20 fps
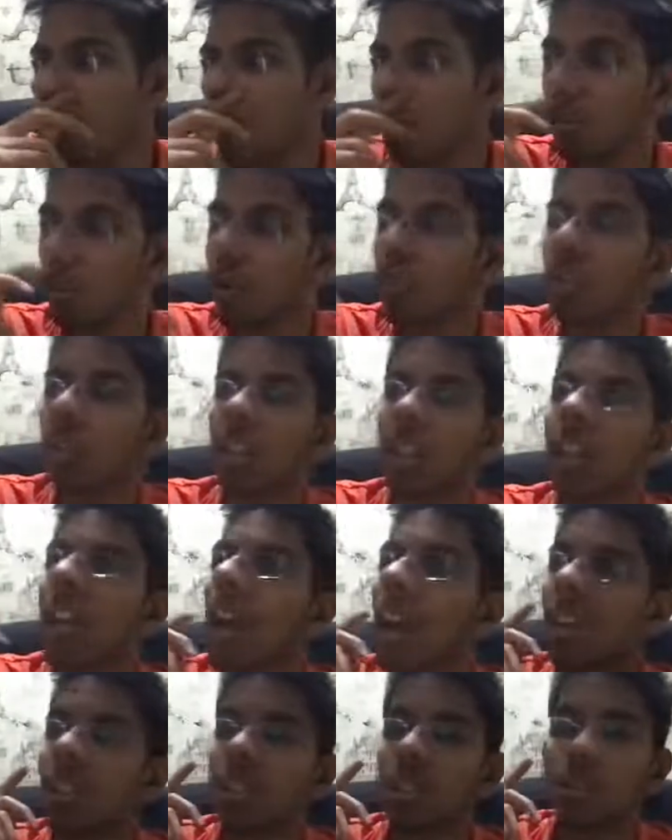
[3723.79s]
Maybe you can
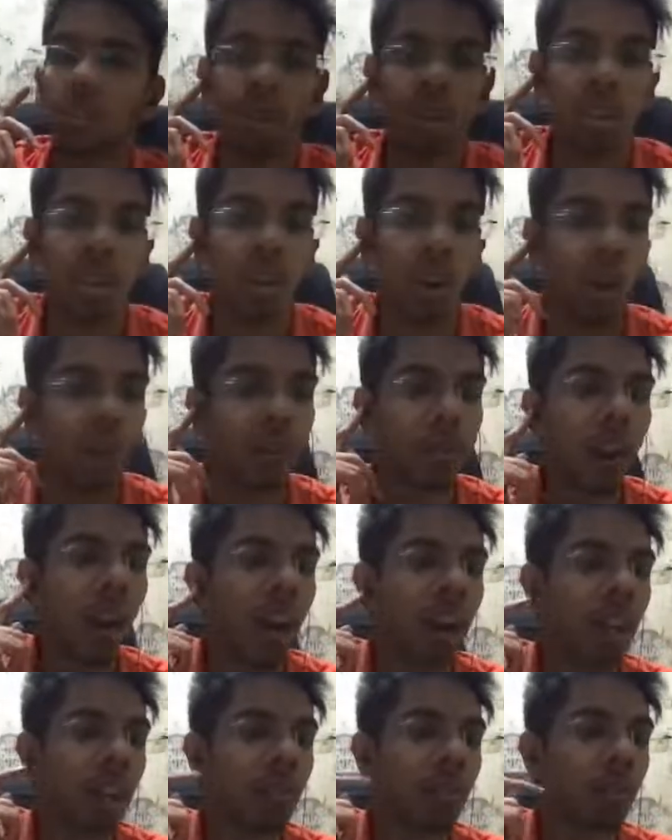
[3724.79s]
catch someone off guard
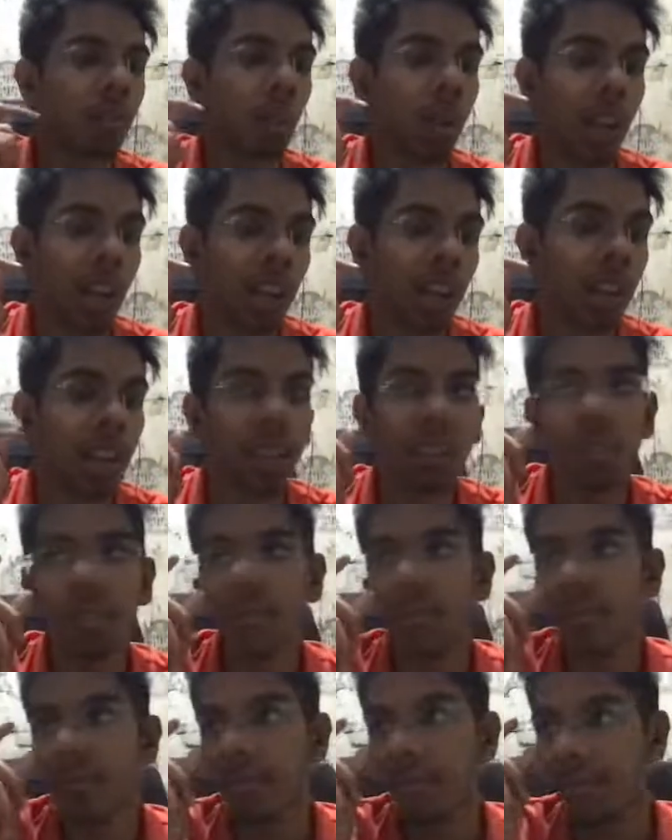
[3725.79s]
in bullet,
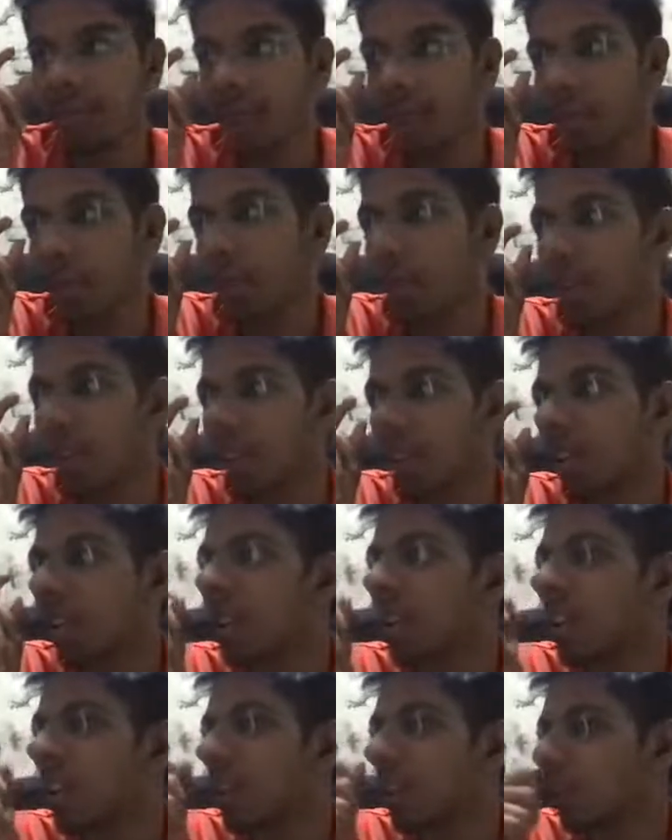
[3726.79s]
but
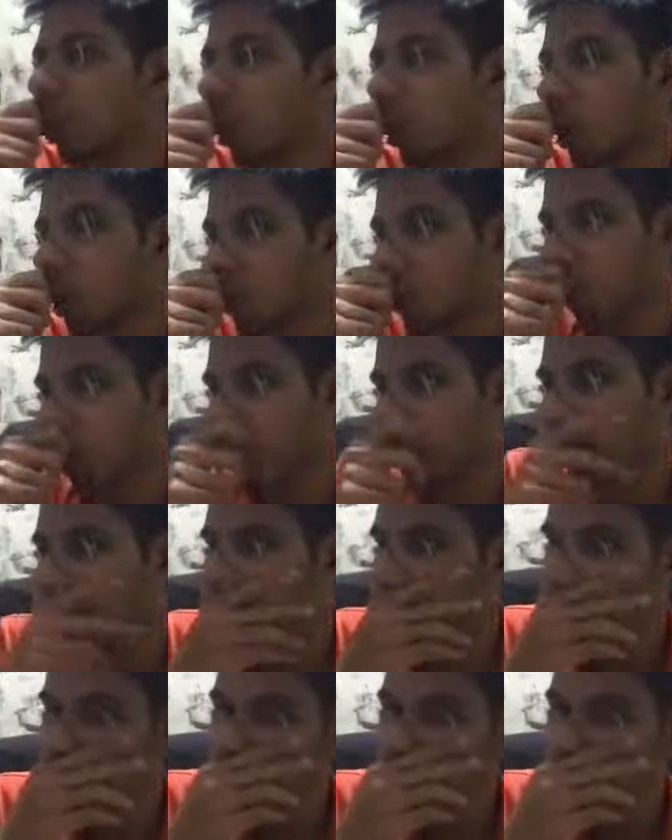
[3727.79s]
not in rapid.